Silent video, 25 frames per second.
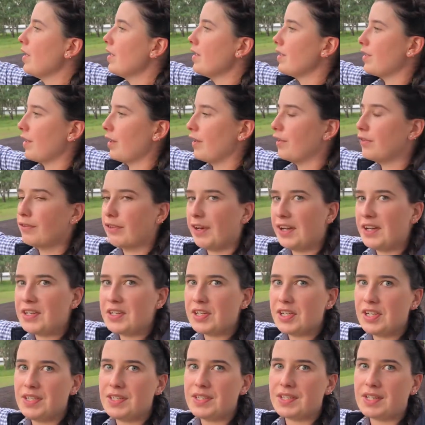So
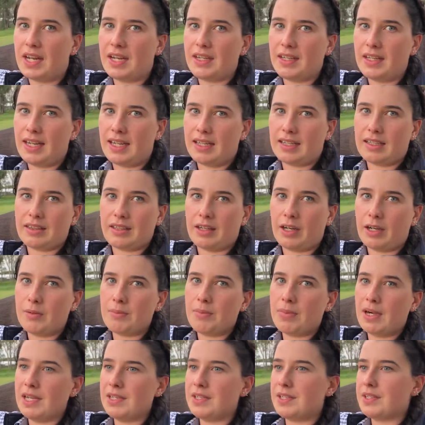Friesians, unlike
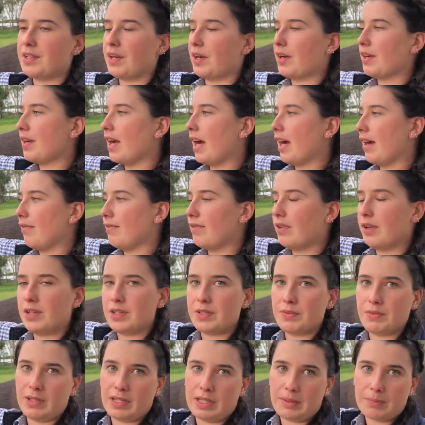thoroughbreds, don't have
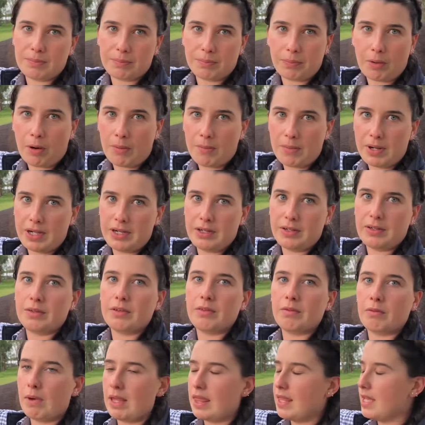those really prominent
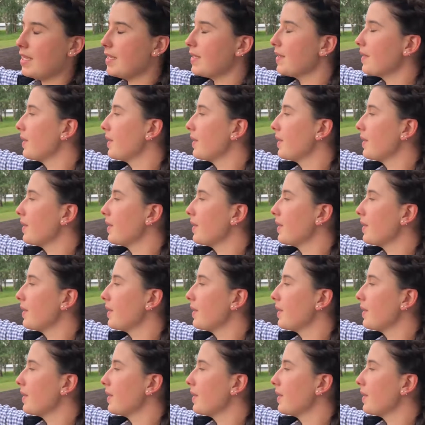withers.